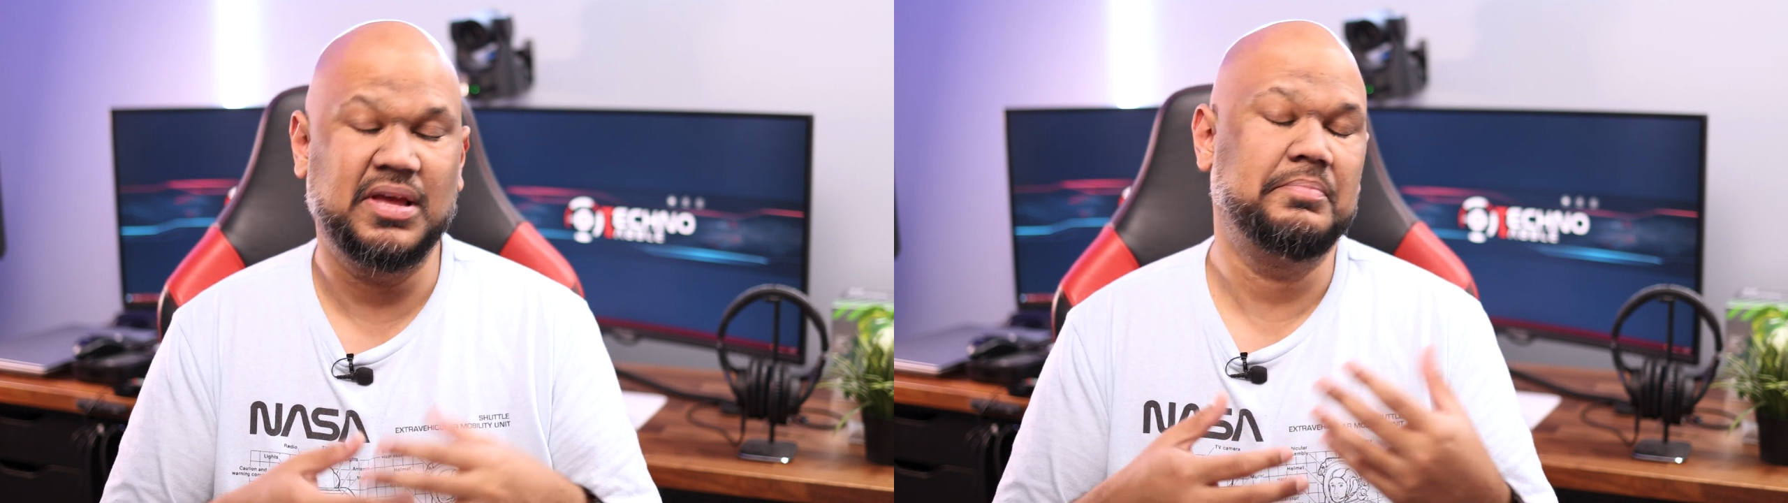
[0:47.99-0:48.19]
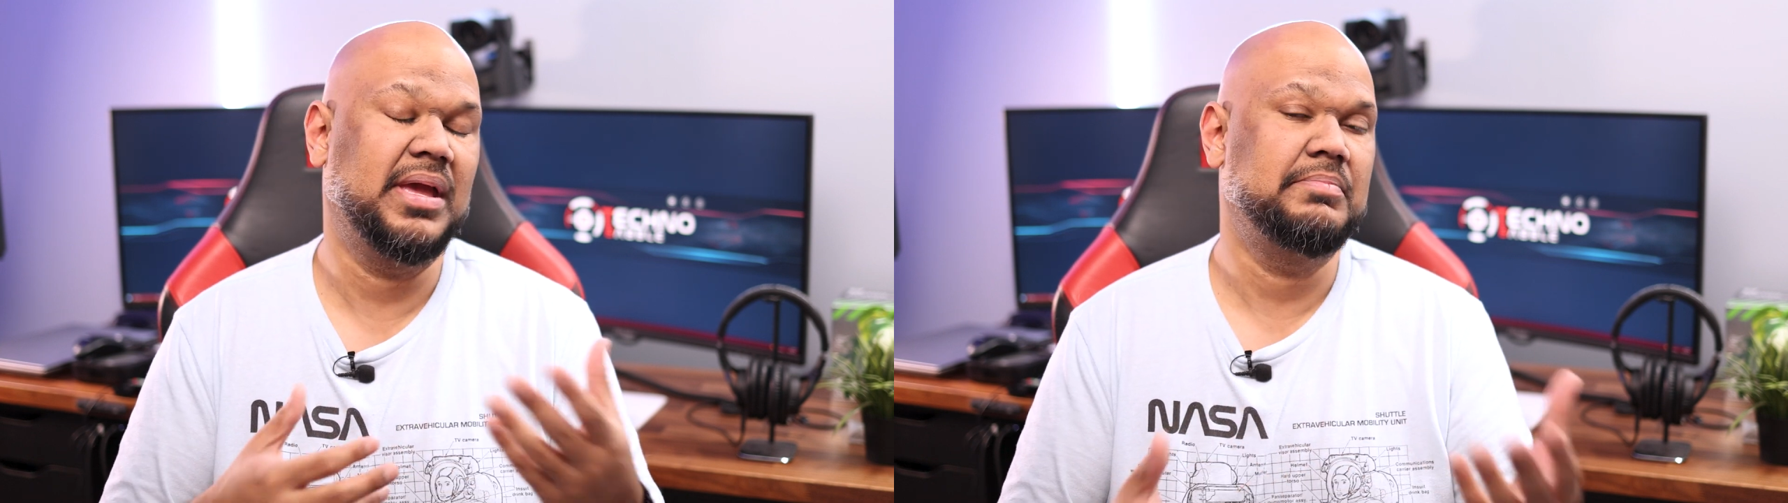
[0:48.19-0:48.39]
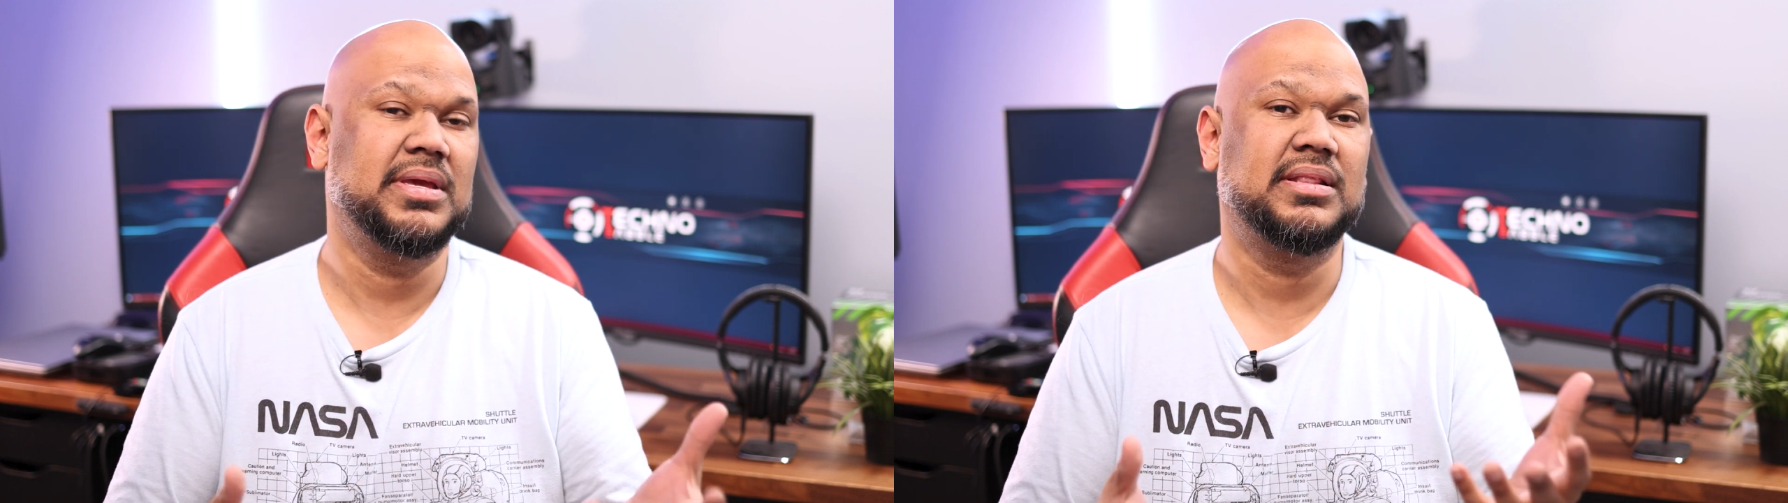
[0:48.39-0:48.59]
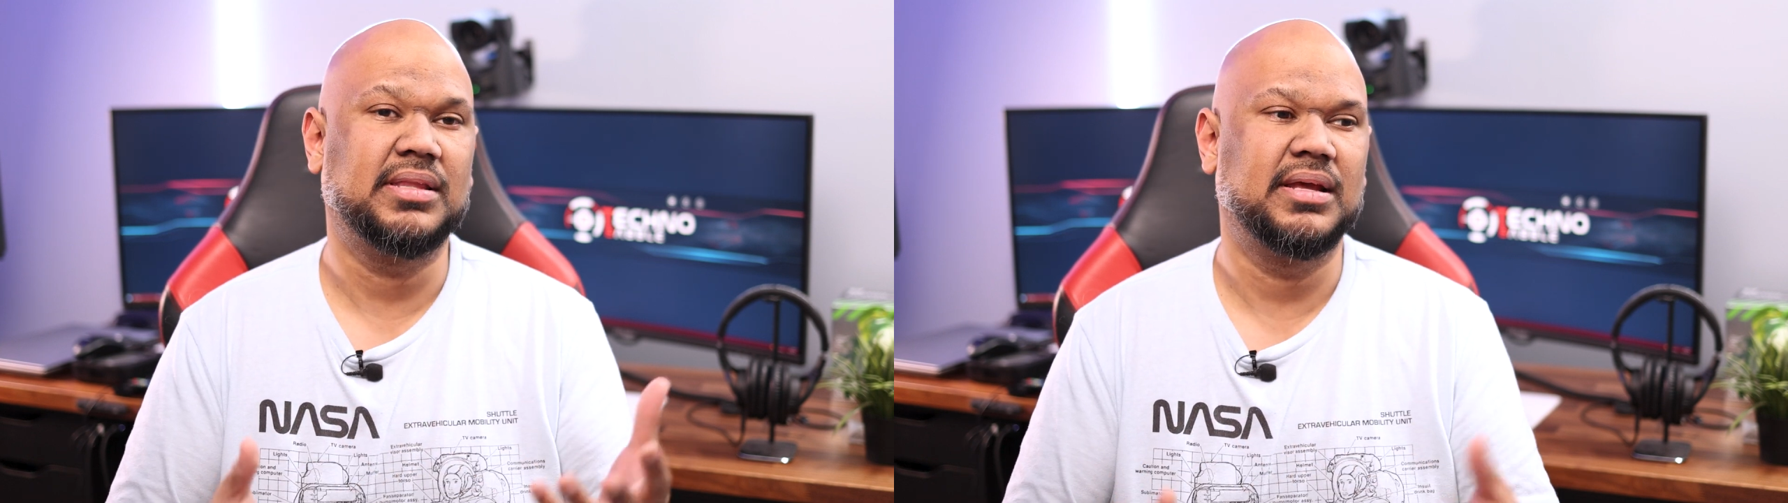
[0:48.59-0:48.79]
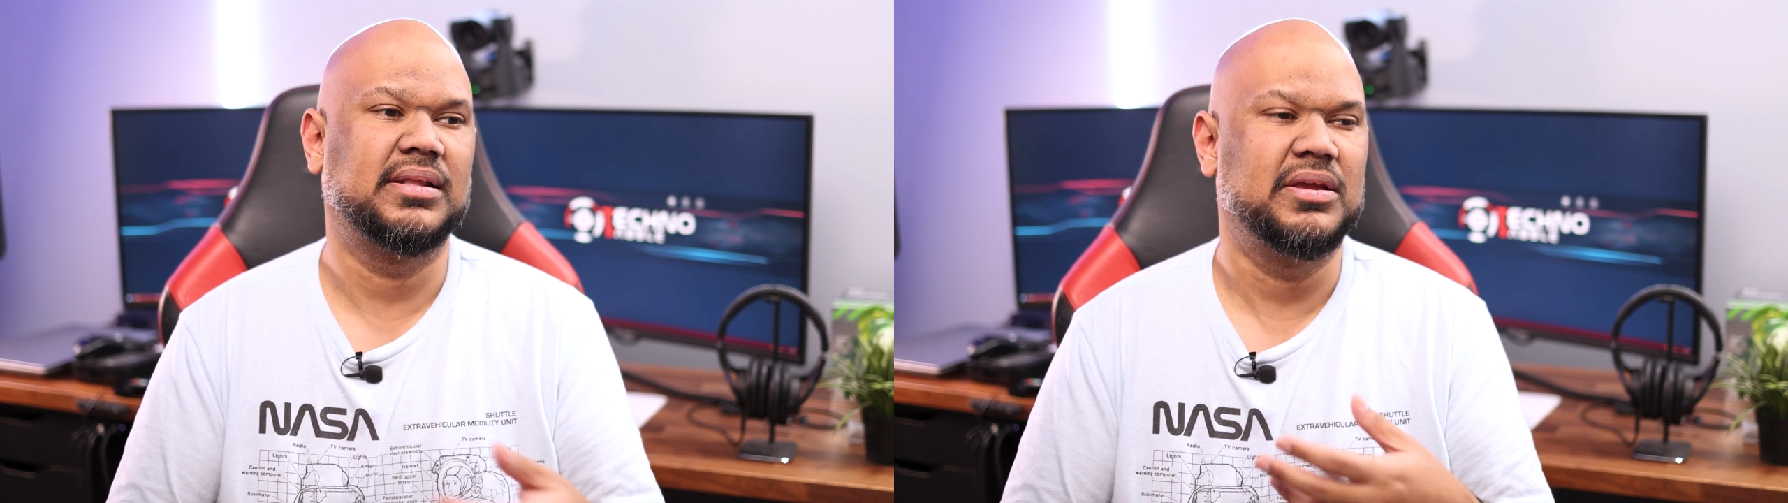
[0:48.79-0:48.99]
that made me
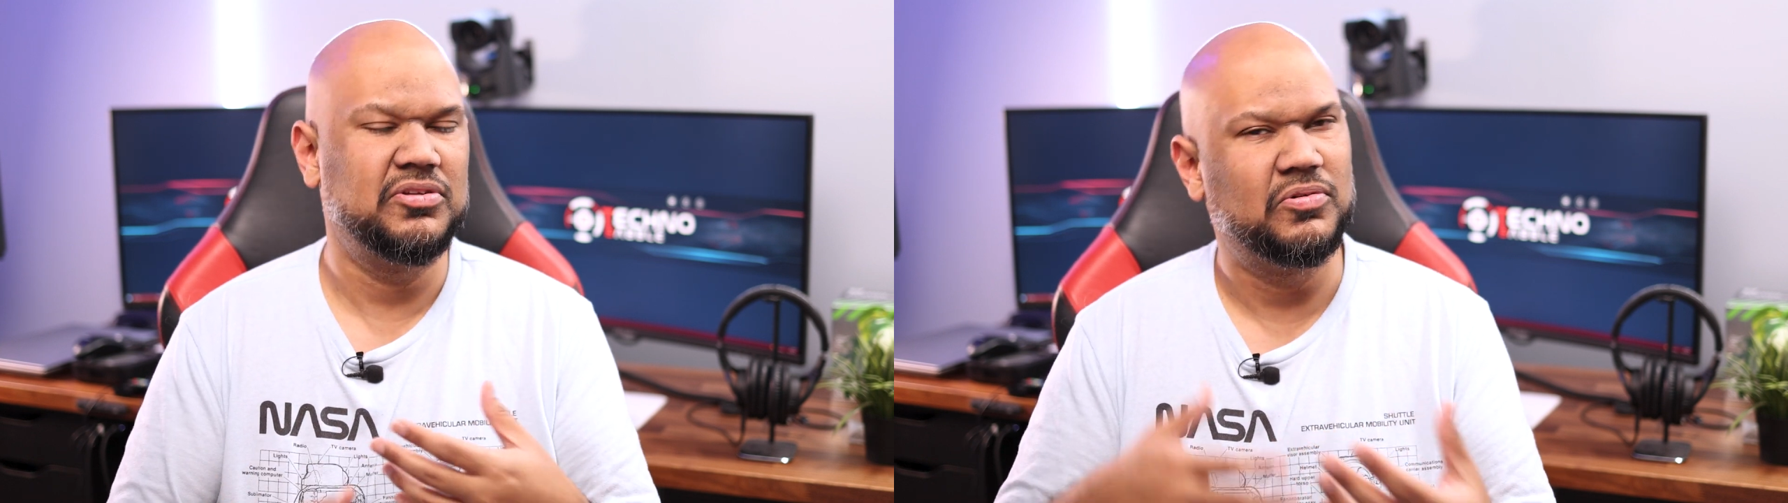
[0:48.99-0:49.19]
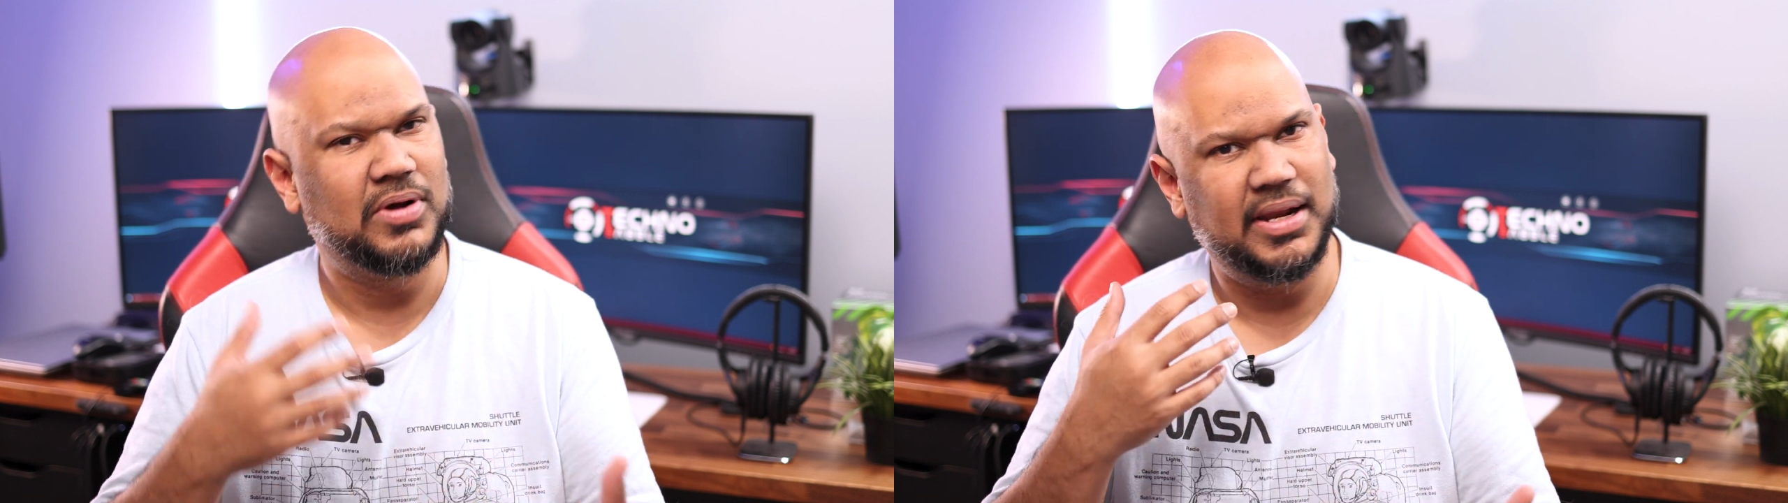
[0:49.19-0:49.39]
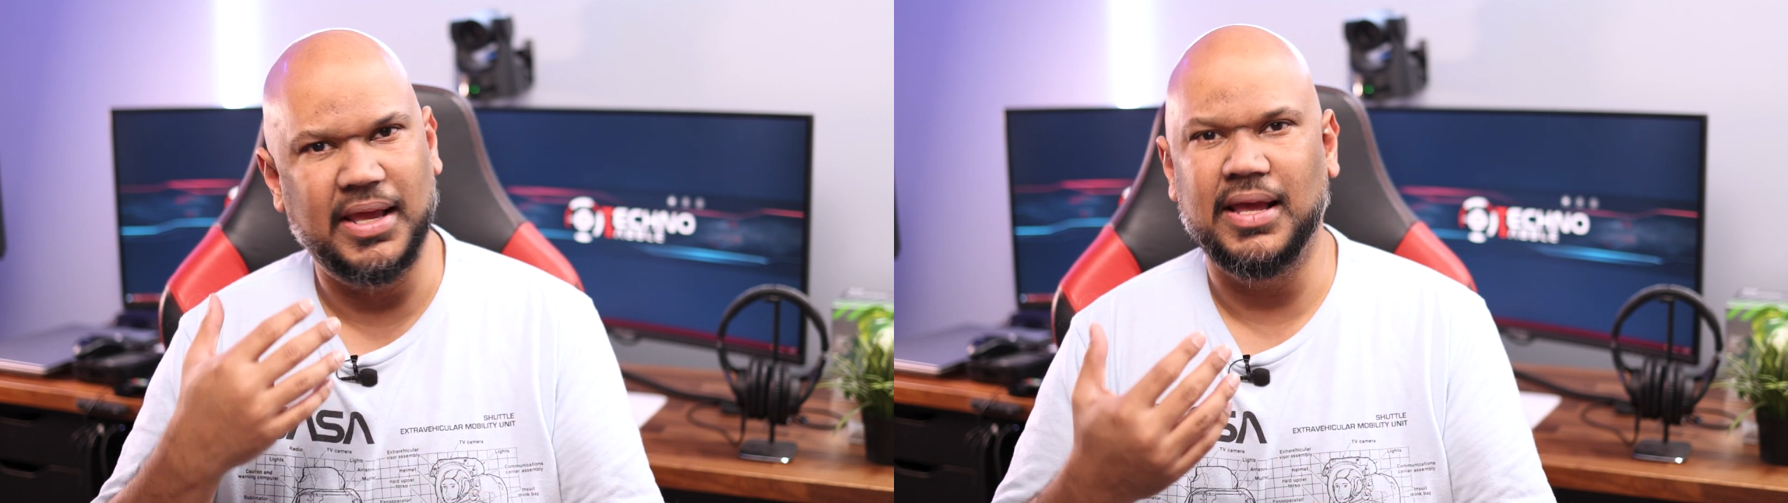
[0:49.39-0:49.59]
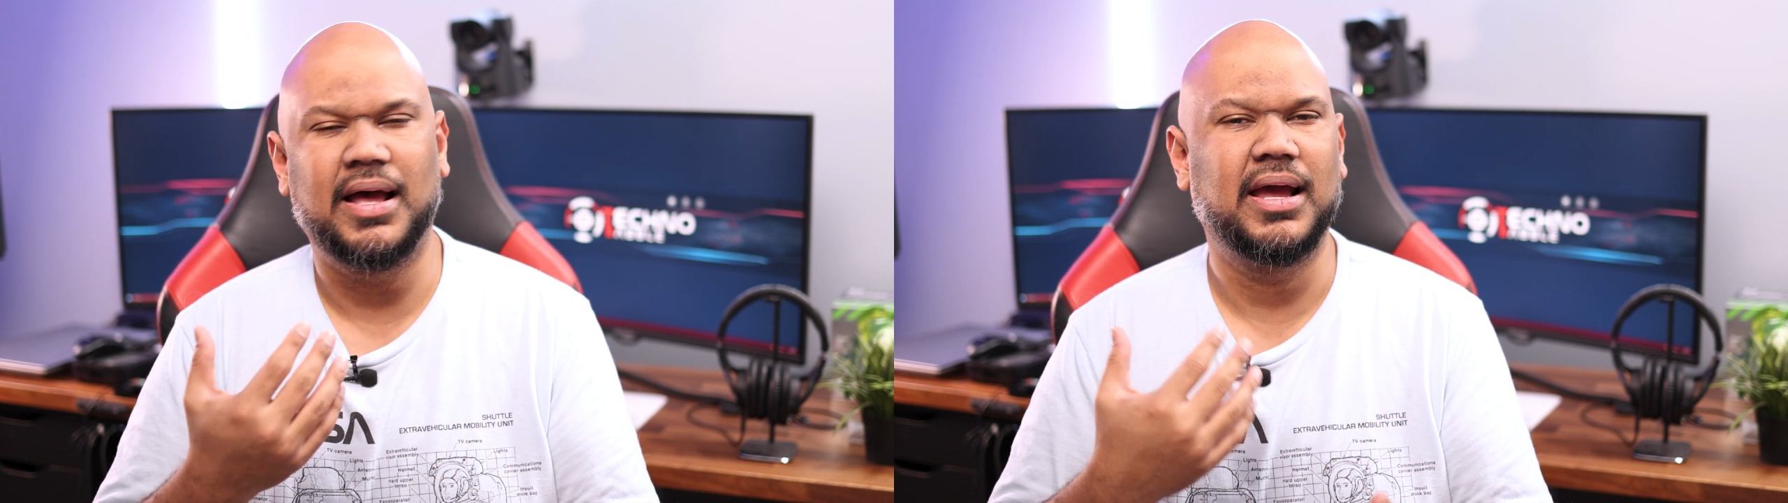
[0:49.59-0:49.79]
think that you know what, hey,